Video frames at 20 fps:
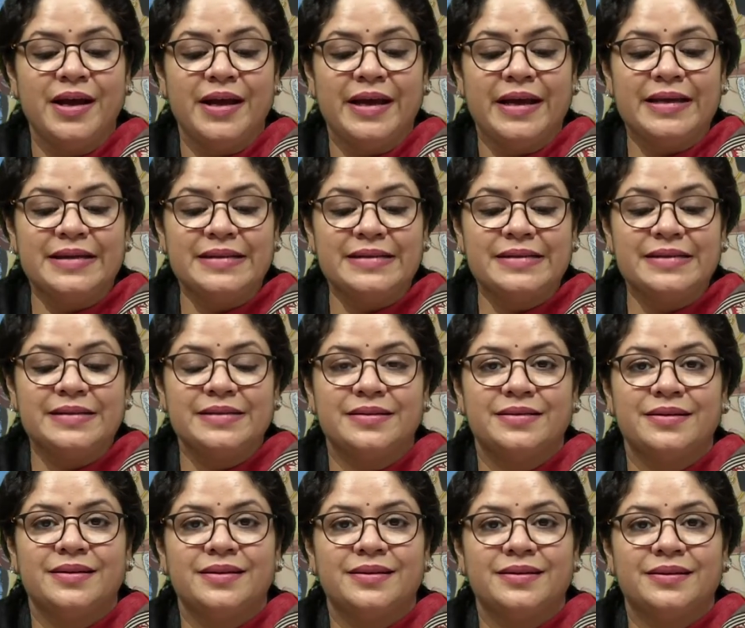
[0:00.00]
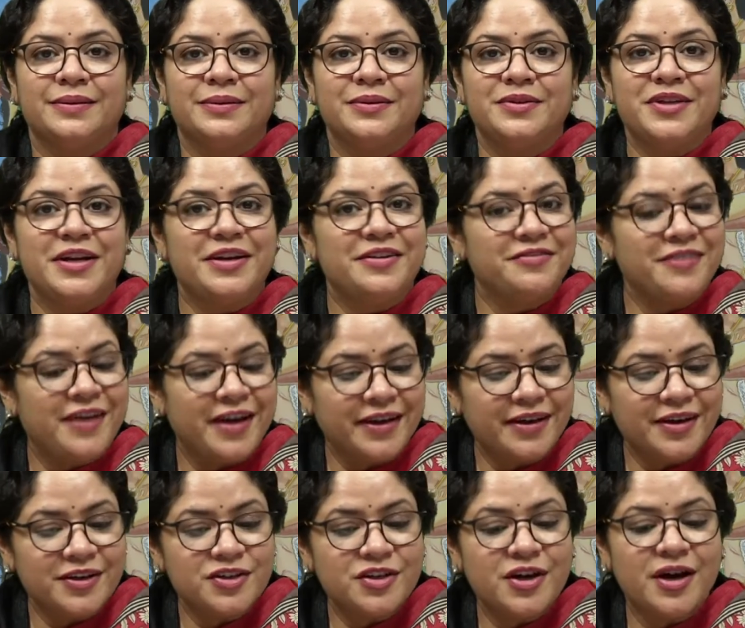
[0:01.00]
his uh, uh,
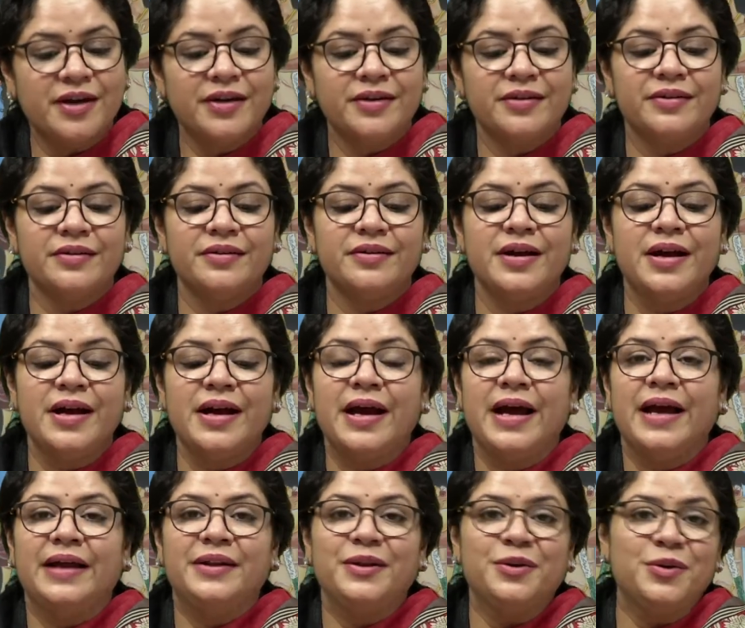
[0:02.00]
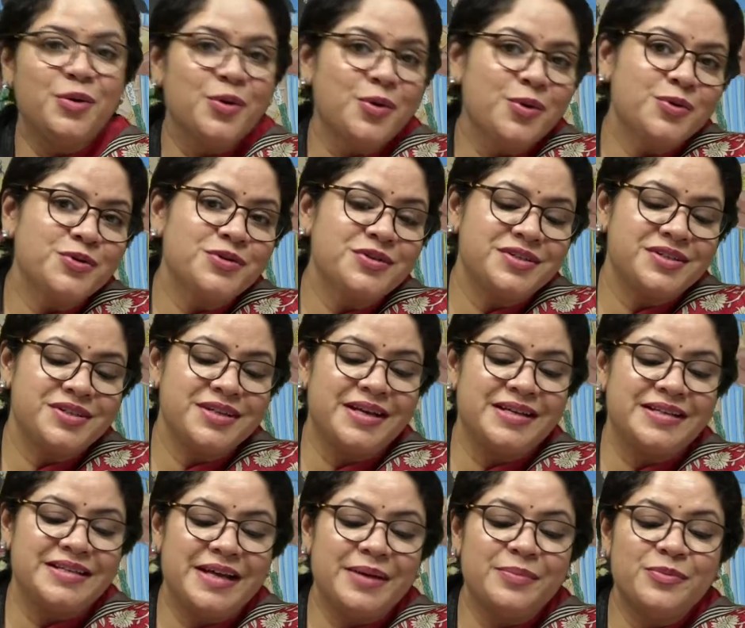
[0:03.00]
terrifying attire, and the ghosts
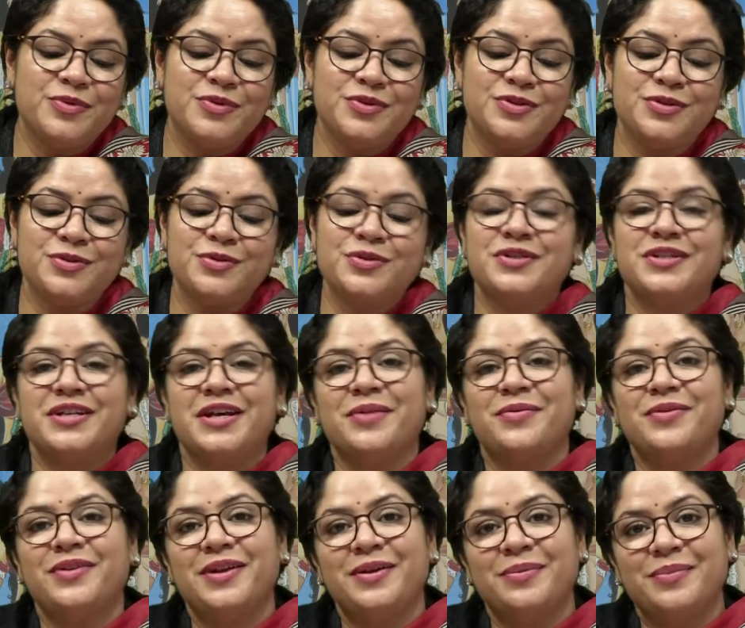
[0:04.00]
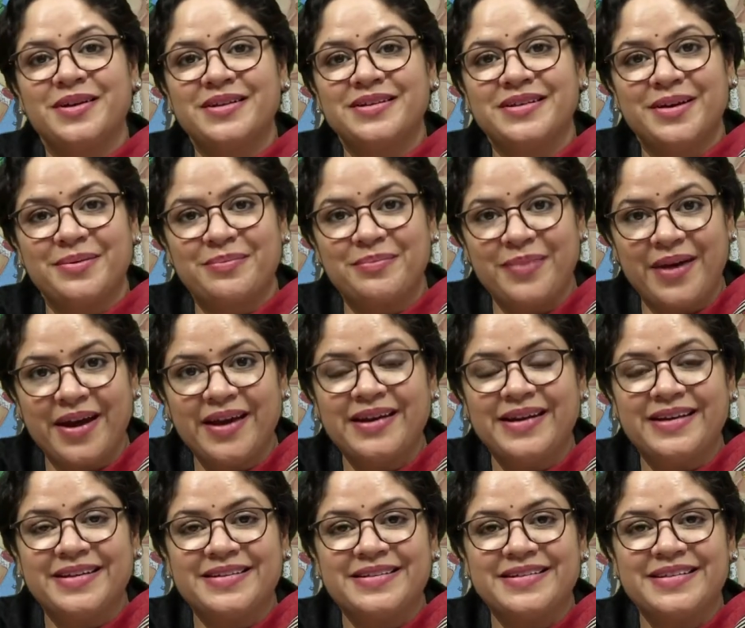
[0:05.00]
and demons who stay with him as
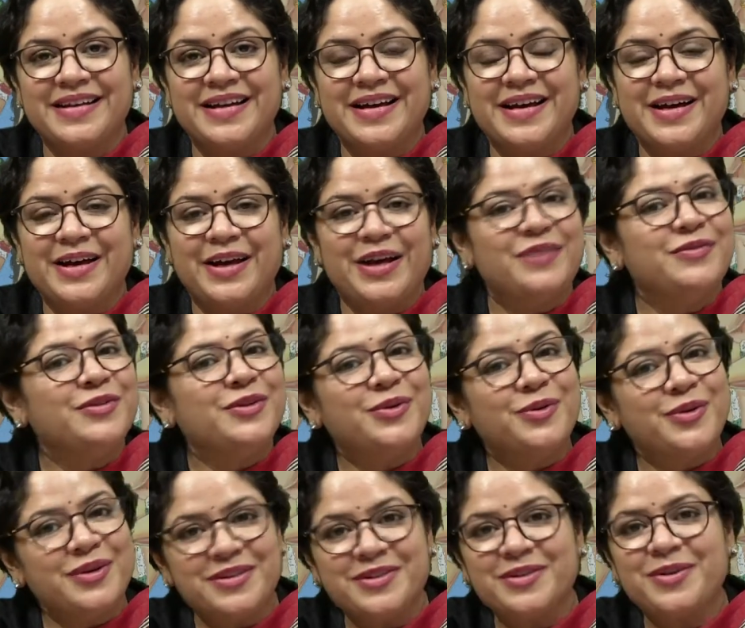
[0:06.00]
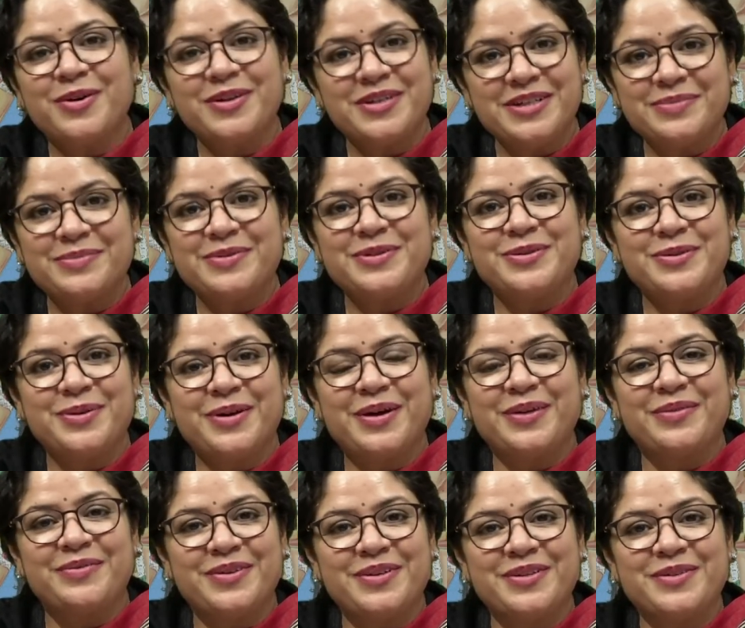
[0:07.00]
companions, even though he is not able to
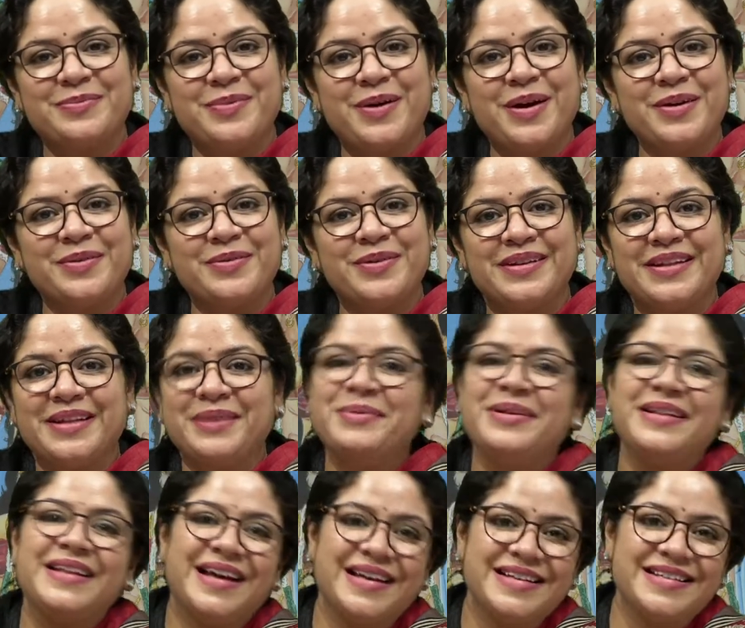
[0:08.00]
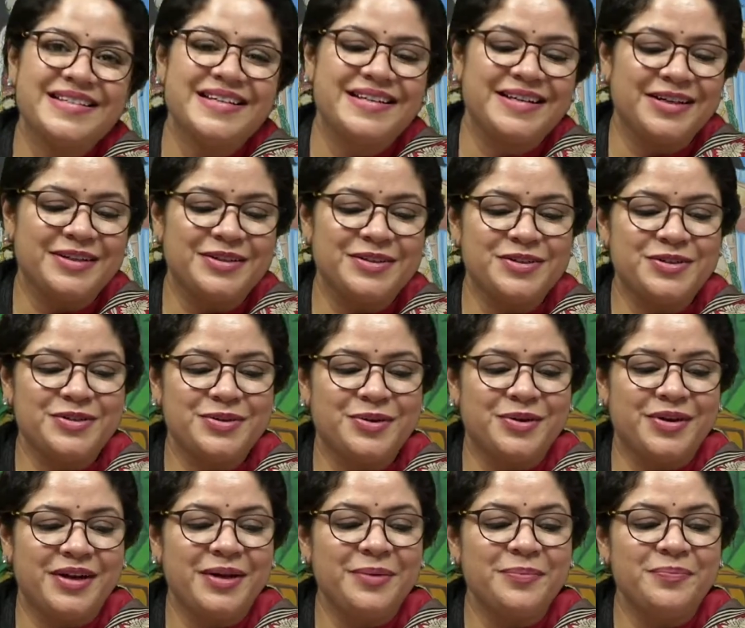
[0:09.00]
convince Parvati, but that's another
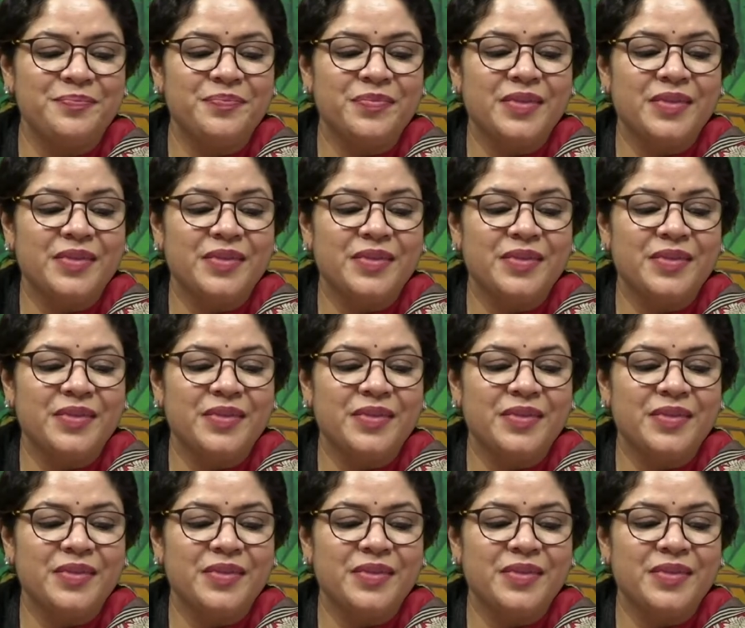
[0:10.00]
story.